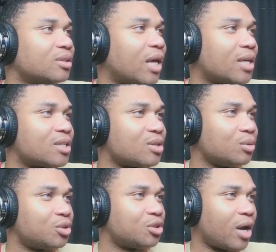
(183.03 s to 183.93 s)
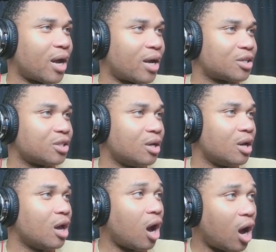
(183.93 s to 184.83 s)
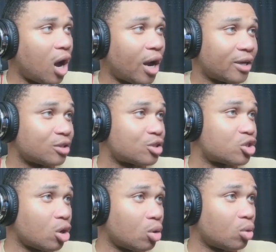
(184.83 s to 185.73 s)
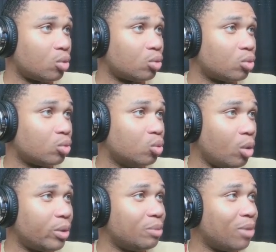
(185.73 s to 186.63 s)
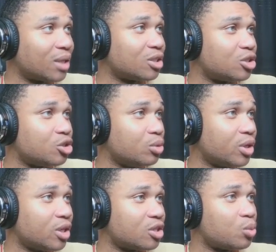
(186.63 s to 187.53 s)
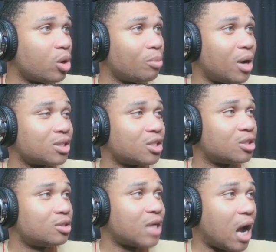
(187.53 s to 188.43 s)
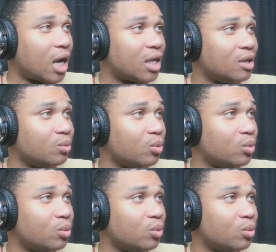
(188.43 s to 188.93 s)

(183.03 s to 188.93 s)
That's so trash. All right, so what we about to do is we're about to Daken